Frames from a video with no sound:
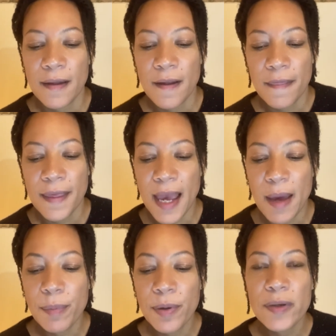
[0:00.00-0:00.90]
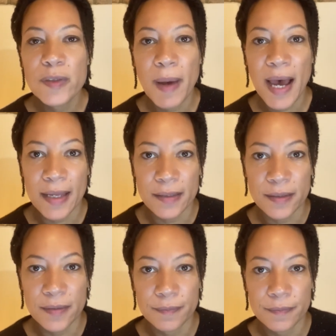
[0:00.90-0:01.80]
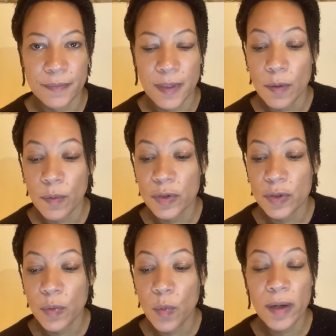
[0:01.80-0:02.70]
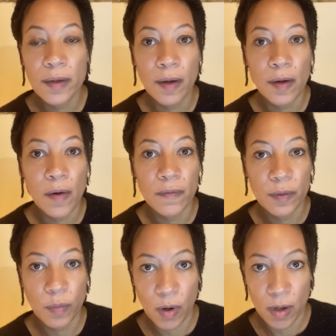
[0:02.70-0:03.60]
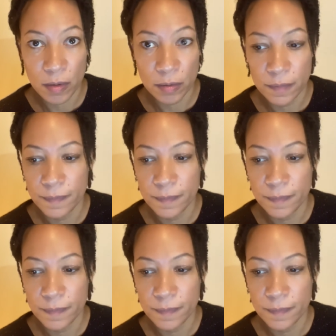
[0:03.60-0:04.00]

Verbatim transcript: The Emperor's Palace was the wonder of the world.